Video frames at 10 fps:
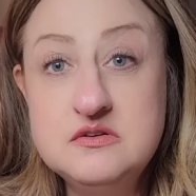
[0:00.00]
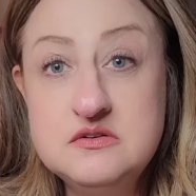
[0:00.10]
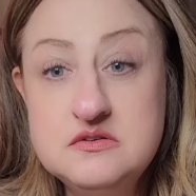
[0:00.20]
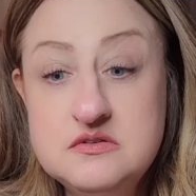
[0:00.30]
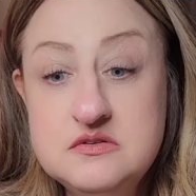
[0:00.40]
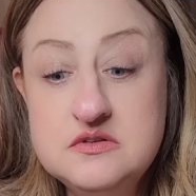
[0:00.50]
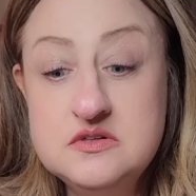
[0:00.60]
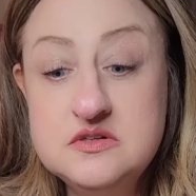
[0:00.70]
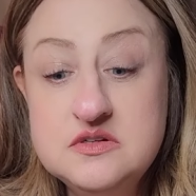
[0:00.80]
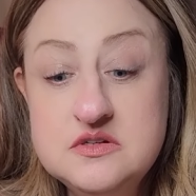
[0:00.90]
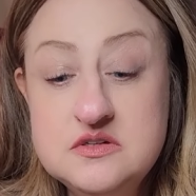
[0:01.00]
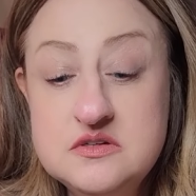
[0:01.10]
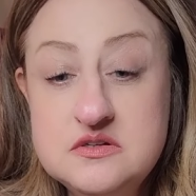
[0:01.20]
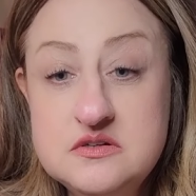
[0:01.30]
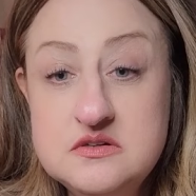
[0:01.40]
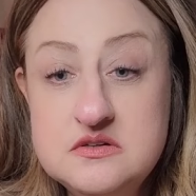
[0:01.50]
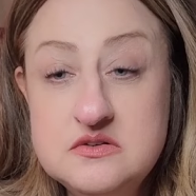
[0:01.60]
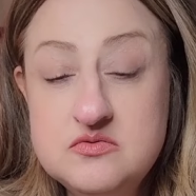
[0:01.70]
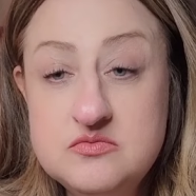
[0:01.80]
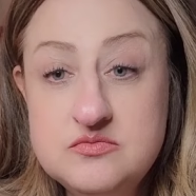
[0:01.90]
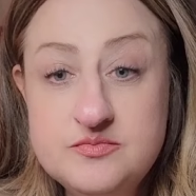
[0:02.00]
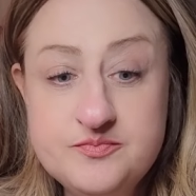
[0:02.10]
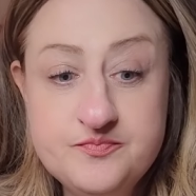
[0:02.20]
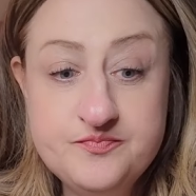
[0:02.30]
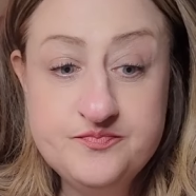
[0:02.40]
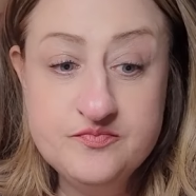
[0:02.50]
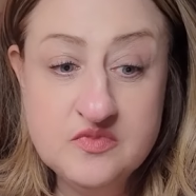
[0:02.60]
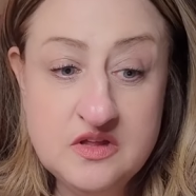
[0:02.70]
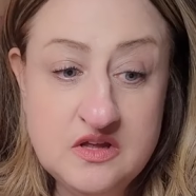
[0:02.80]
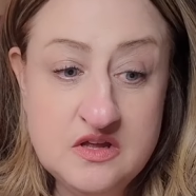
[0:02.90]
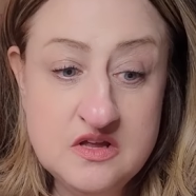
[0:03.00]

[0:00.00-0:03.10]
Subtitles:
(silence)